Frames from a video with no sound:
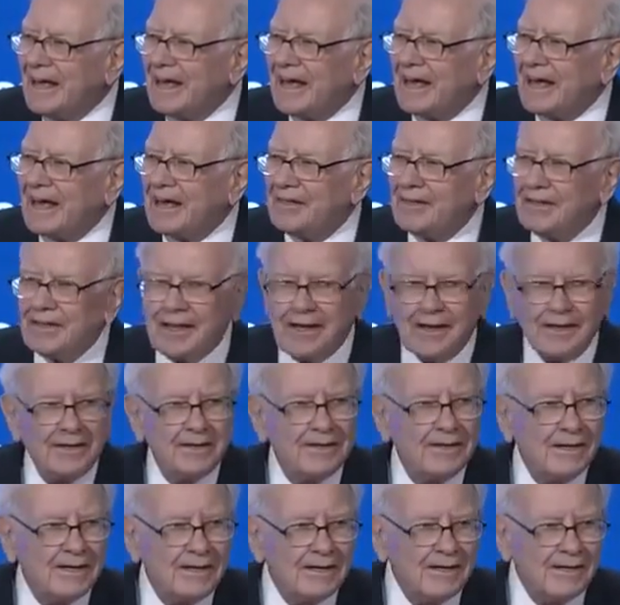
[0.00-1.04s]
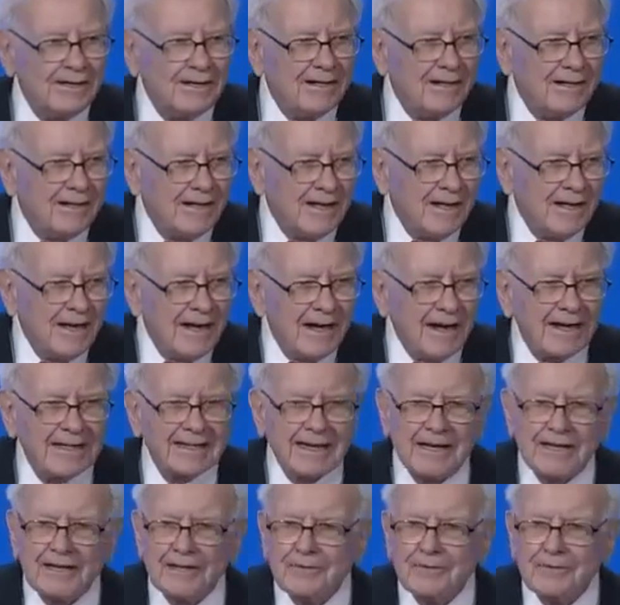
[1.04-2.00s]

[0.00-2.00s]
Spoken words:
And then I got